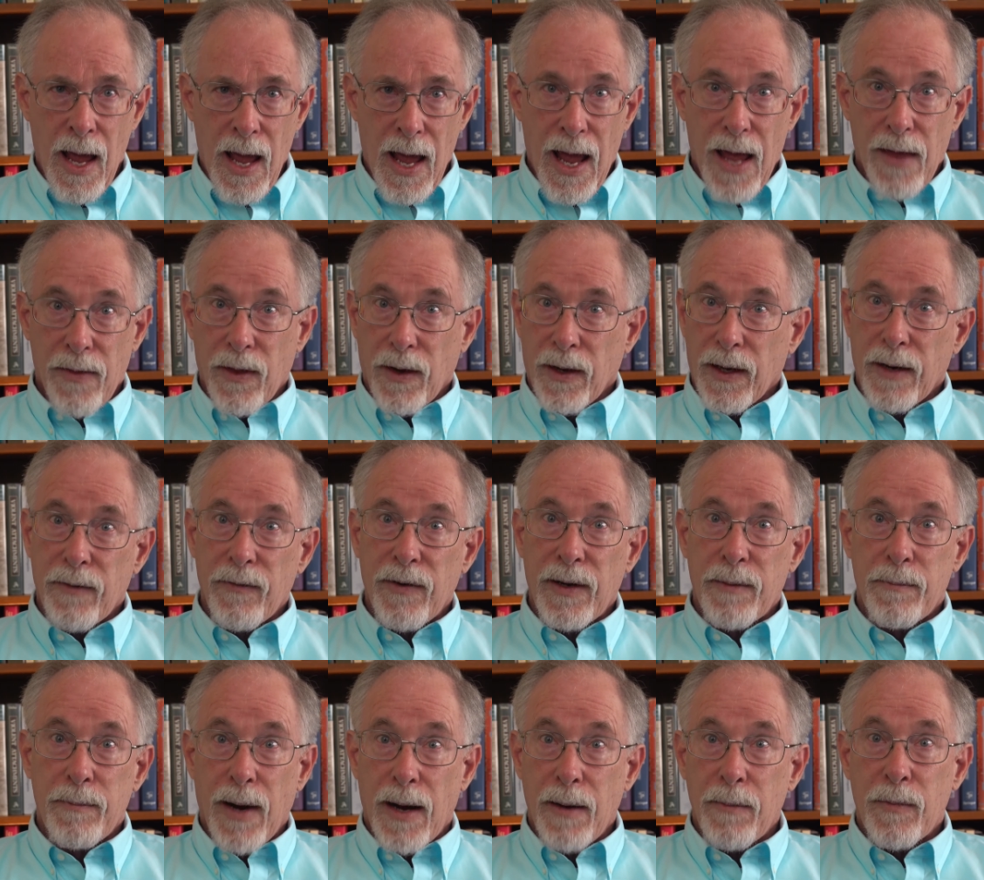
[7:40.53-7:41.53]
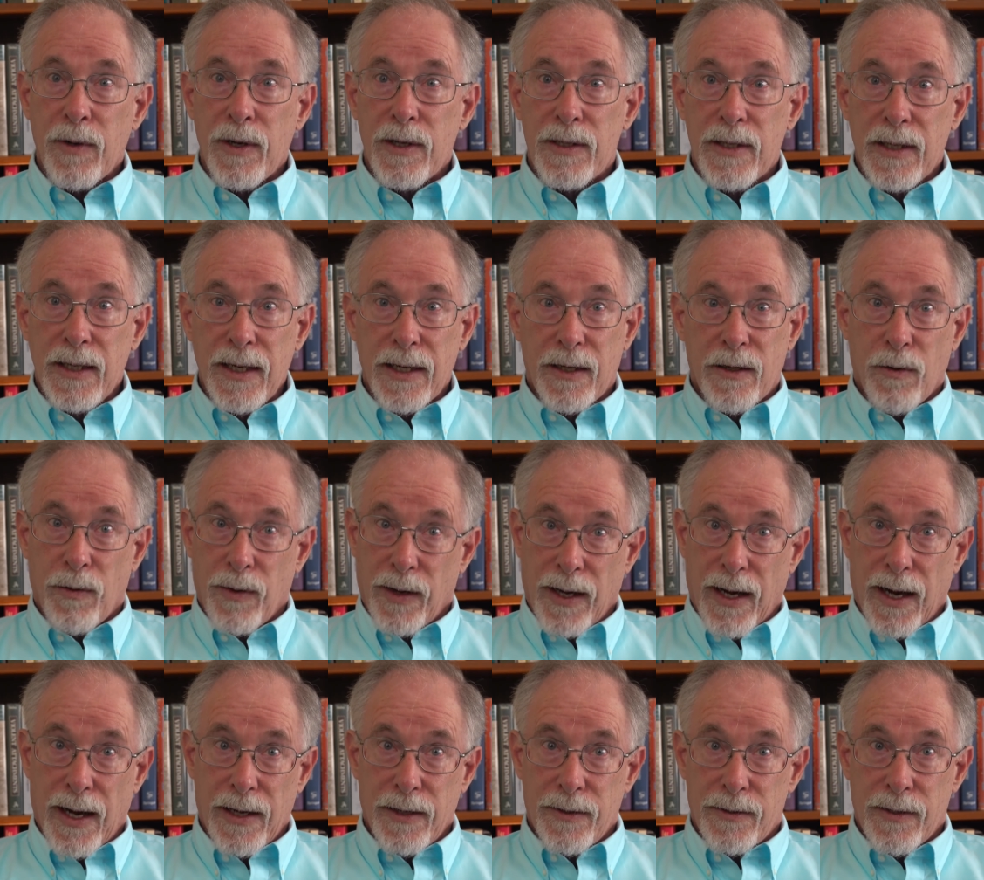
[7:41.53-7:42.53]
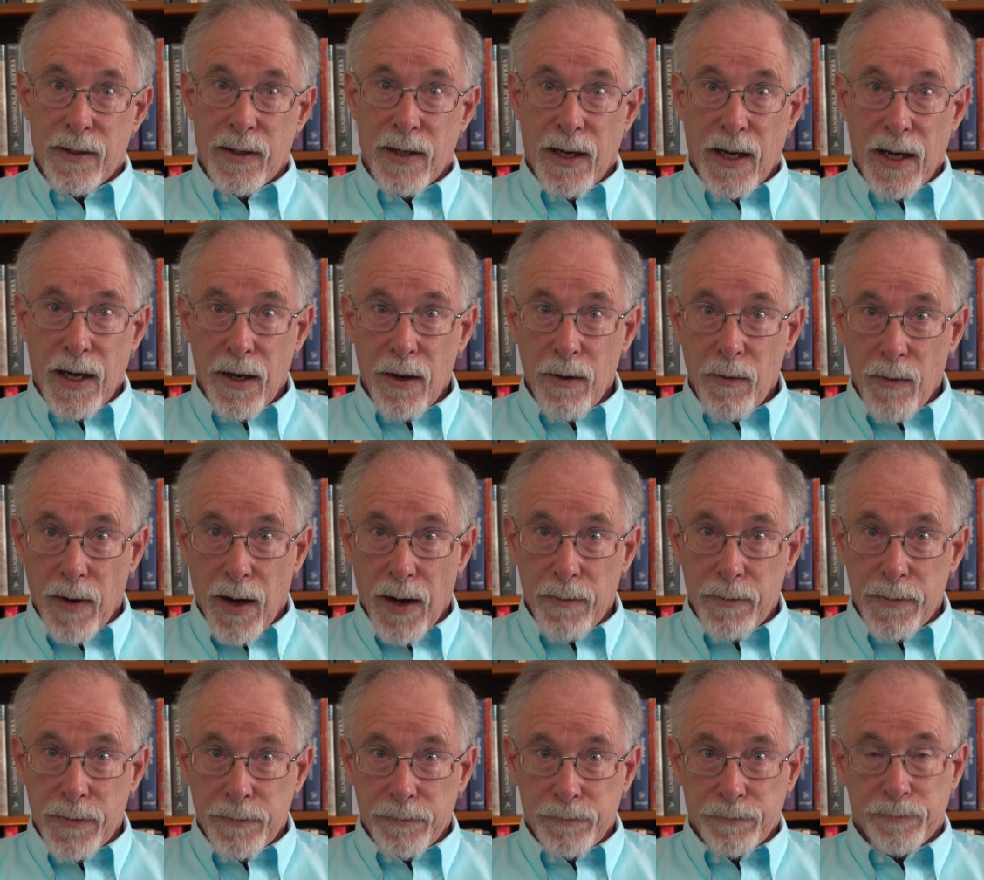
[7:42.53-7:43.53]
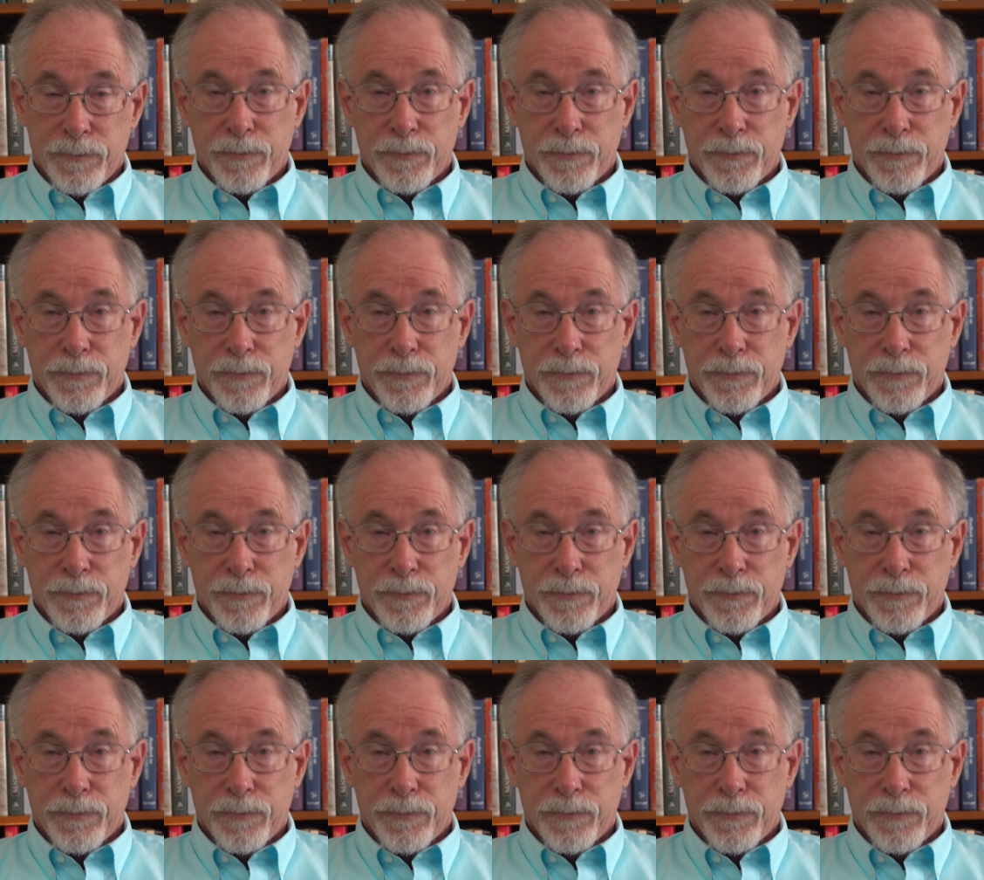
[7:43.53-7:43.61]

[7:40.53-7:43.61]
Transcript: and the living memories it creates interrupt